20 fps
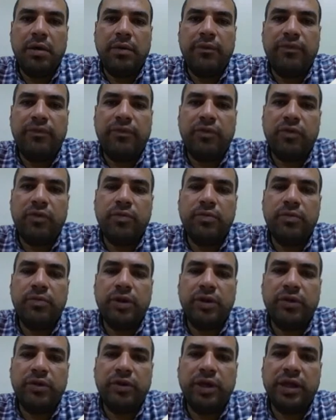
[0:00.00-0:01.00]
from
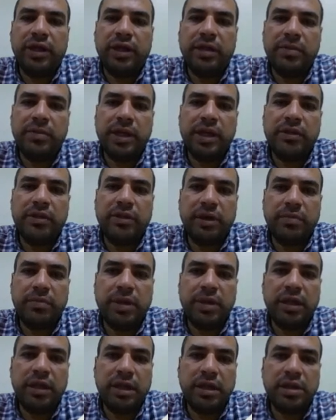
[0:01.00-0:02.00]
reliability
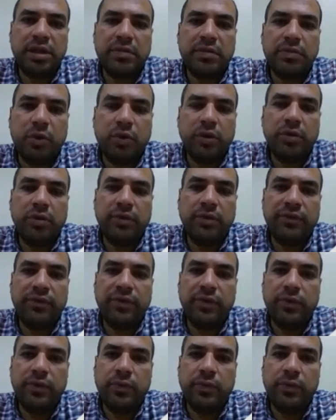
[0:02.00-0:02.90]
metrics point of view.